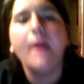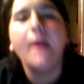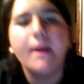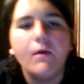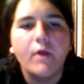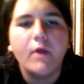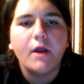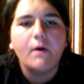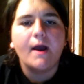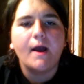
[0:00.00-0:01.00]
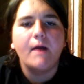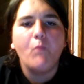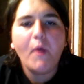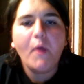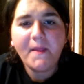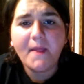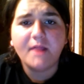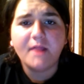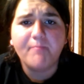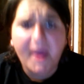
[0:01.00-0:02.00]
to end on one note. One thing that
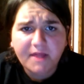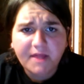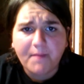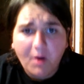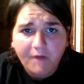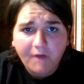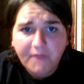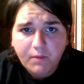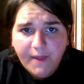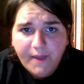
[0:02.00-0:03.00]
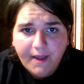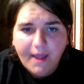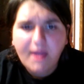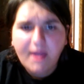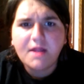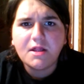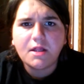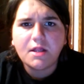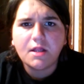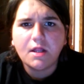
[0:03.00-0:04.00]
has pissed me off this week
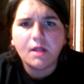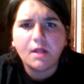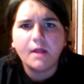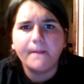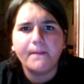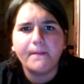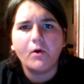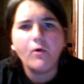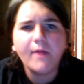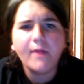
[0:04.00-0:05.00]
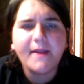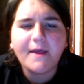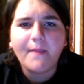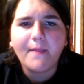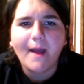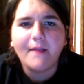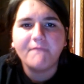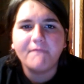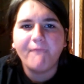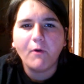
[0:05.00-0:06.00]
is the whole idea that
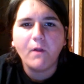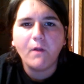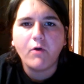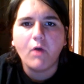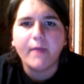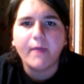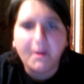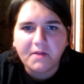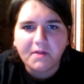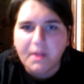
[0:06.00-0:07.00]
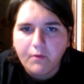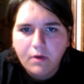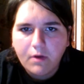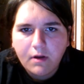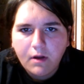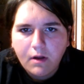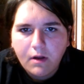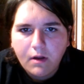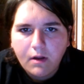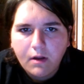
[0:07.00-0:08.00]
Four Loko kills you.
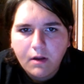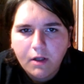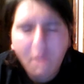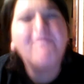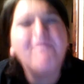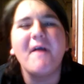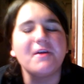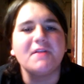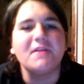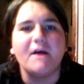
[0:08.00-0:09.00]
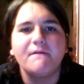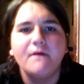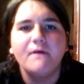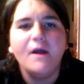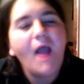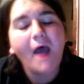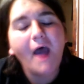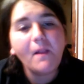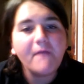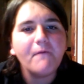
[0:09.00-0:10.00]
Go fuck yourself. I
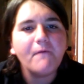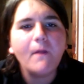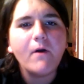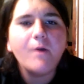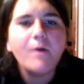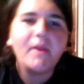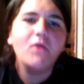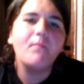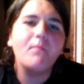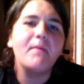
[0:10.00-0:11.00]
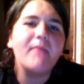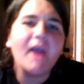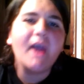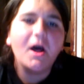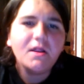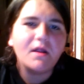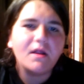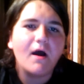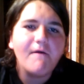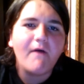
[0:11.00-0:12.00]
don't like Four Loko, but because
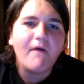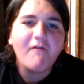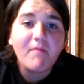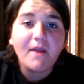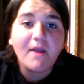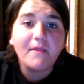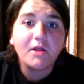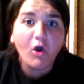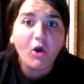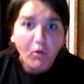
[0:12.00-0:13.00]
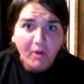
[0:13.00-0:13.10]
of everybody that's like, oh my